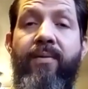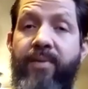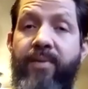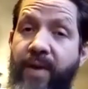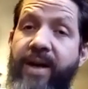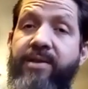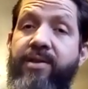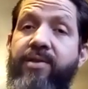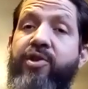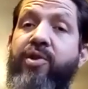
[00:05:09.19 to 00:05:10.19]
the vines,
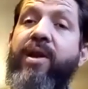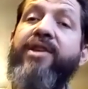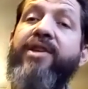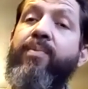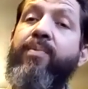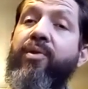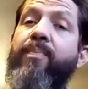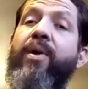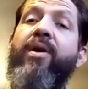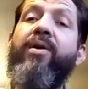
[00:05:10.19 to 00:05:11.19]
because you can actually pull the
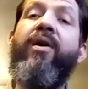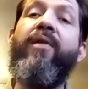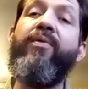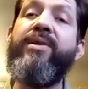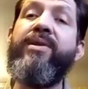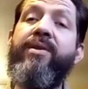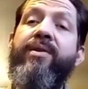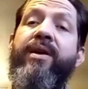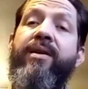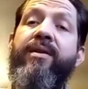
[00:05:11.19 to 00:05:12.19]
bark off the
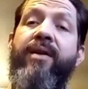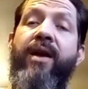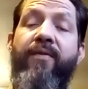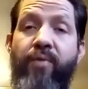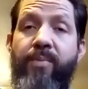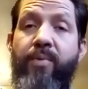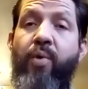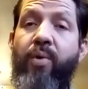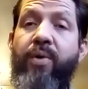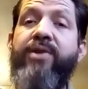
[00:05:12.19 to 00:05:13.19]
wisteria and form
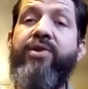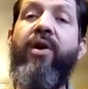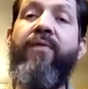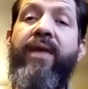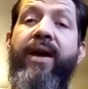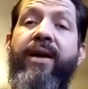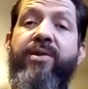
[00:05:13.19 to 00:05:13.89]
cordage off of that.